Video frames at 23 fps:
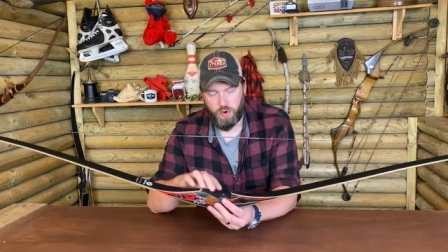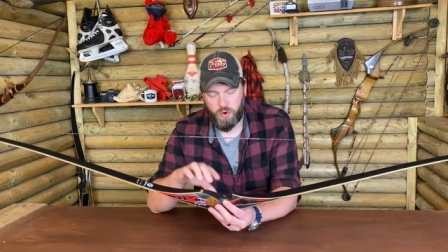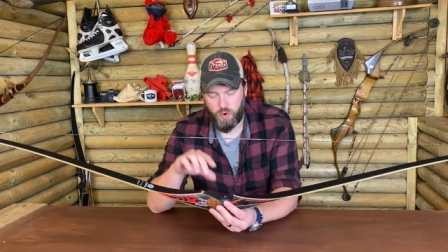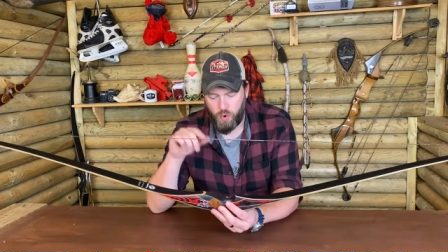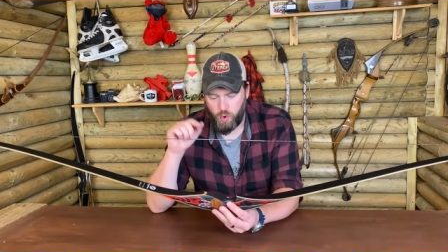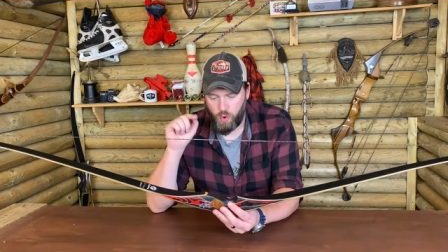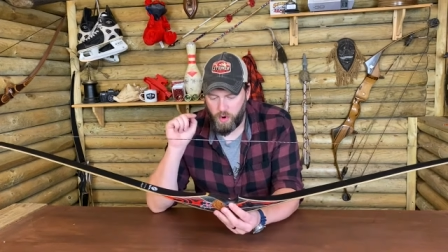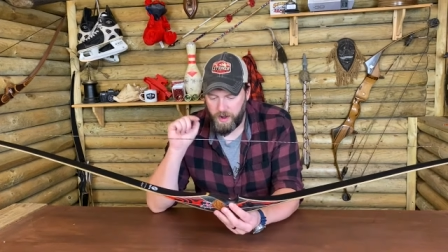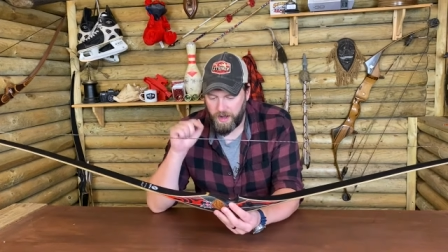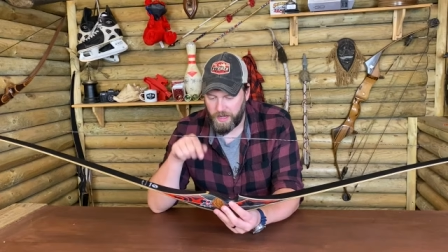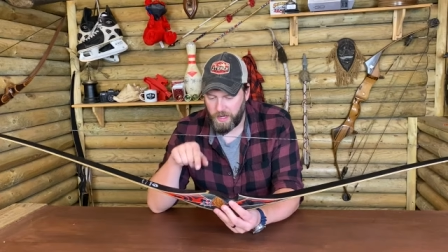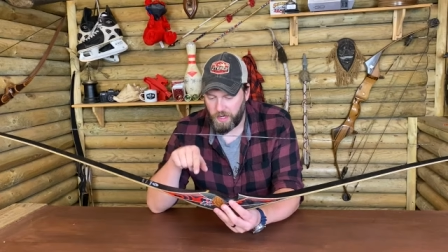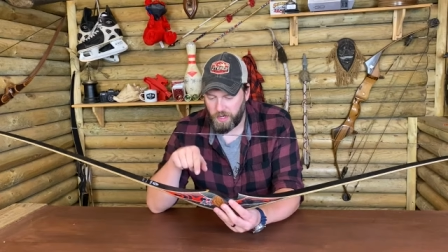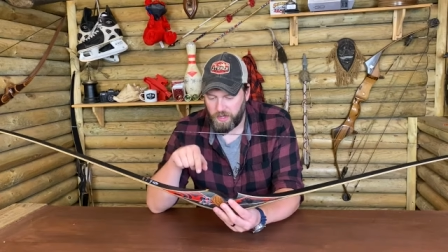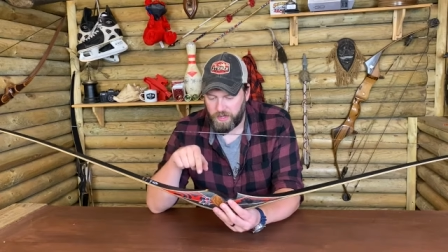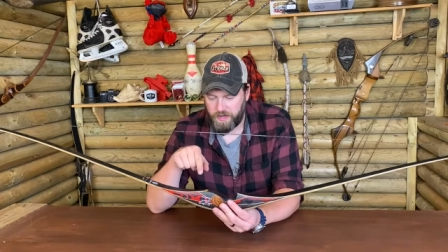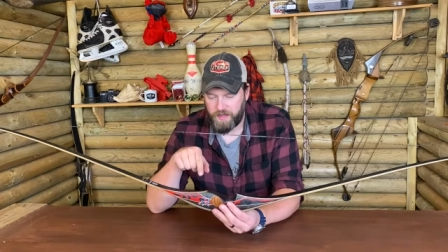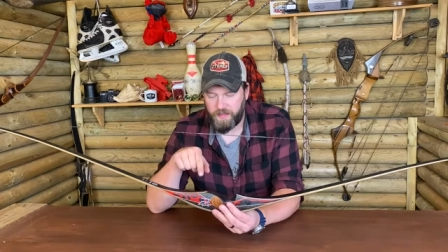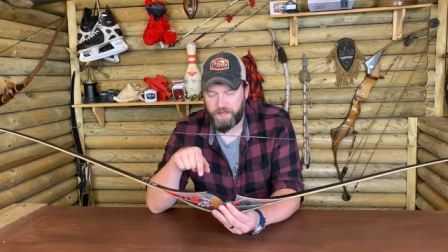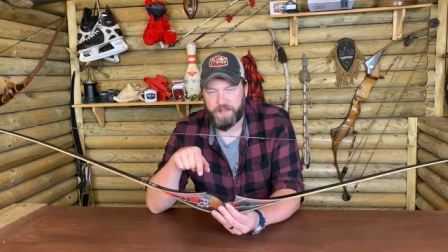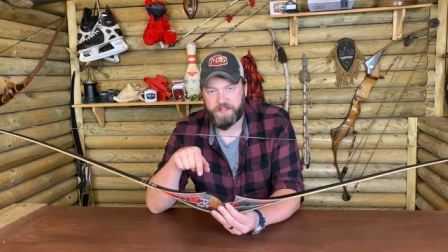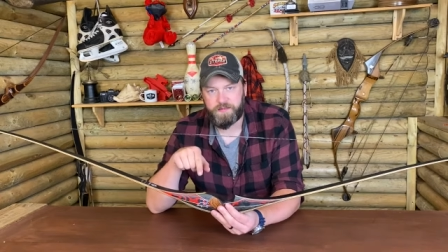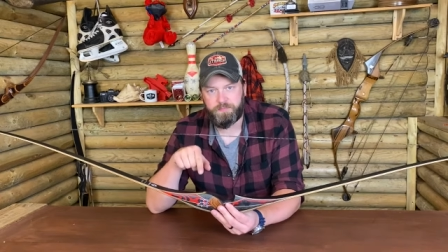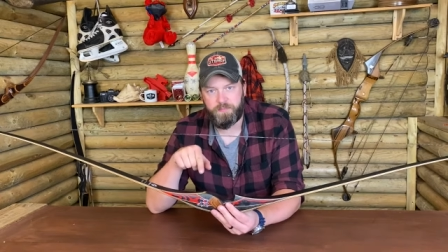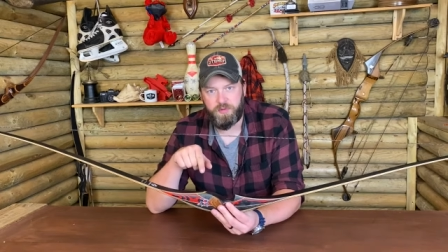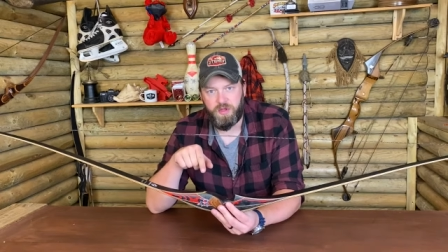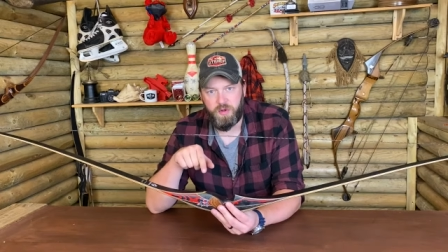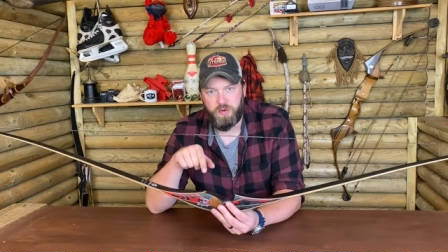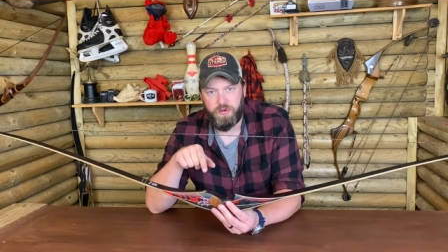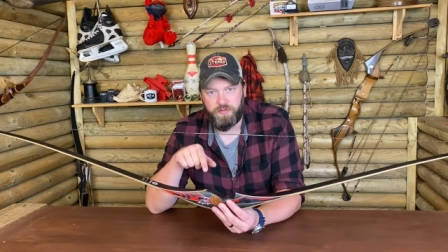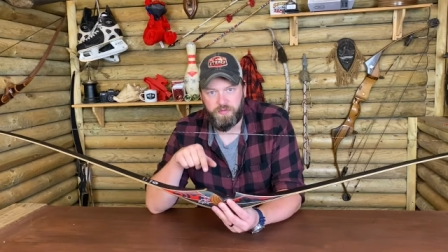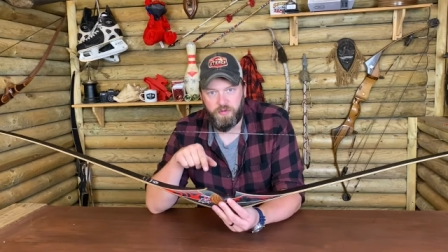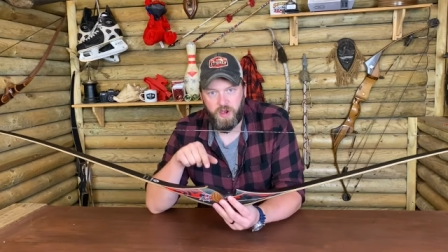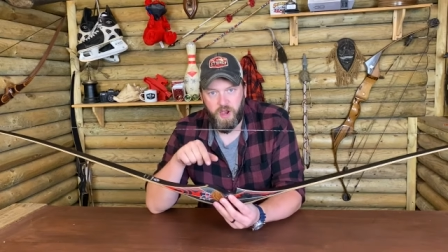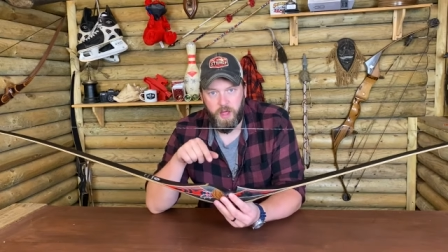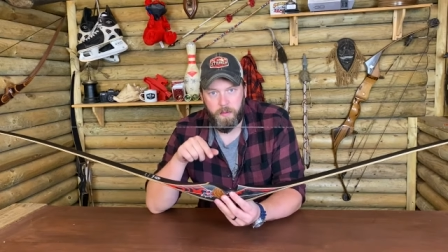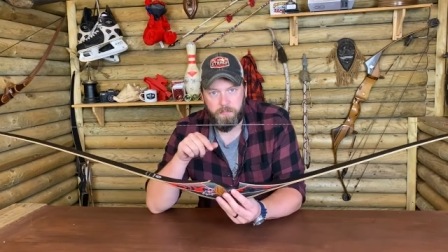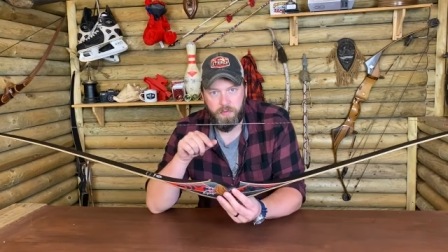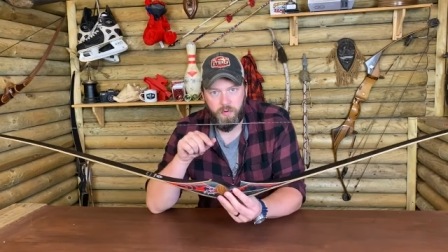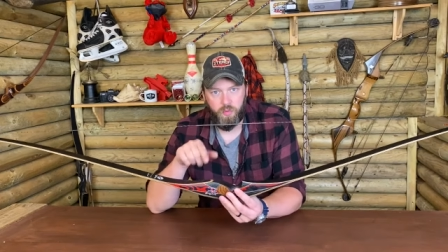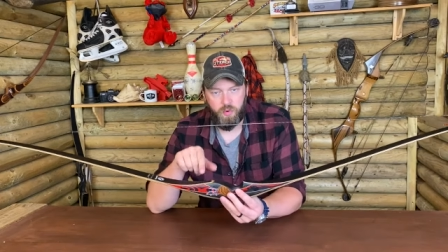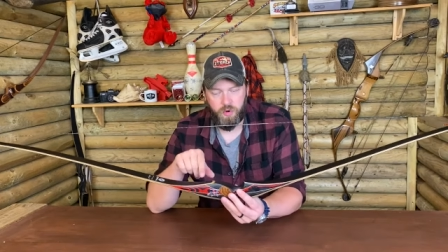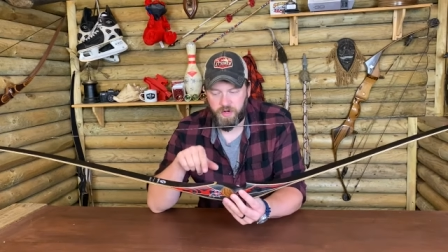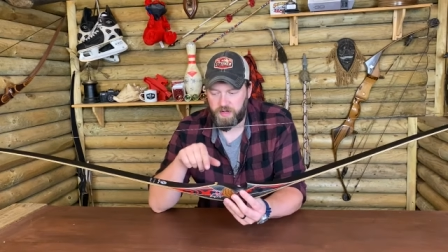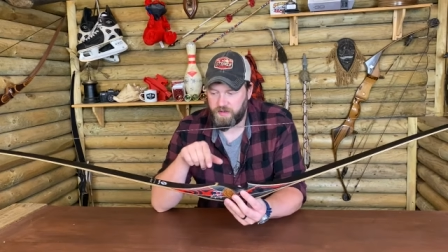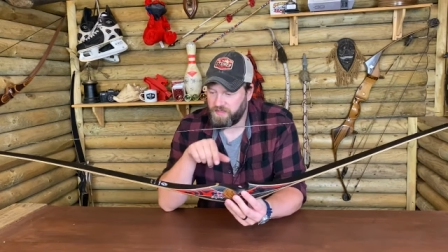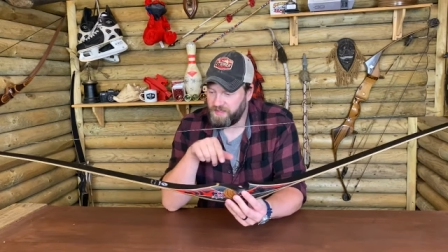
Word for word: quick look at this beautiful lump of wood.